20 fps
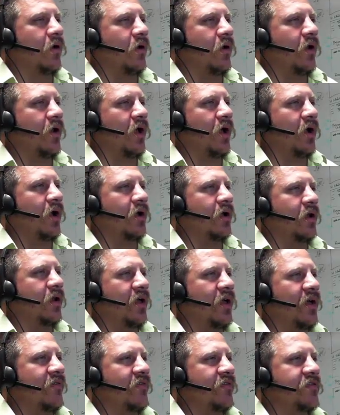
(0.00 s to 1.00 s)
are not
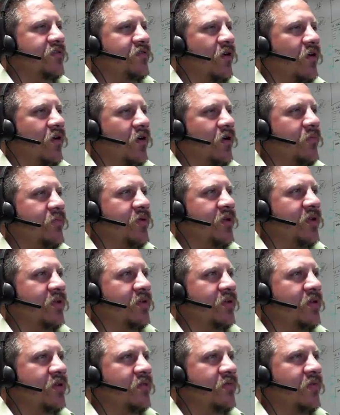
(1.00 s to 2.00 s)
gonna have a strong
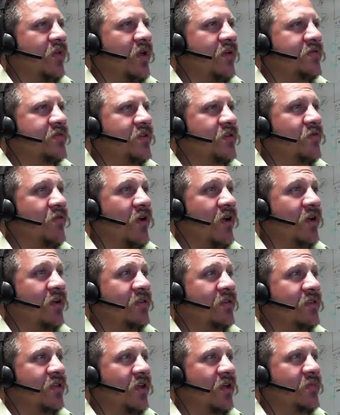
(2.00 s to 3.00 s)
opinion of left and
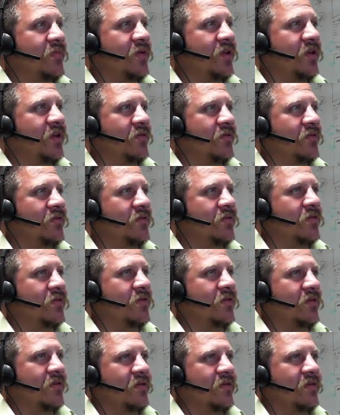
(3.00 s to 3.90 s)
right. That'll be new.